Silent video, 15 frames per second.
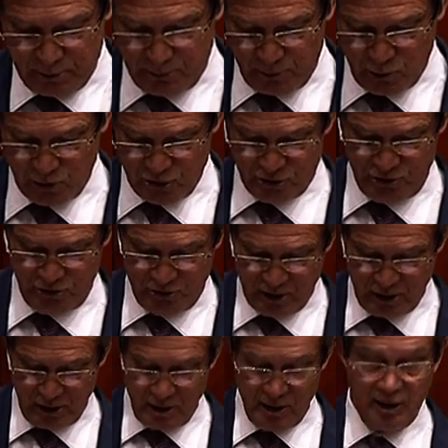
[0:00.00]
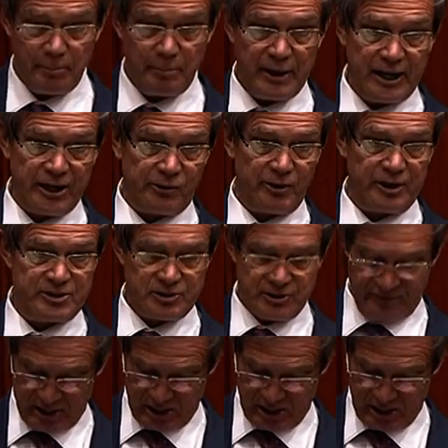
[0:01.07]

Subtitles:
proportions of migrants of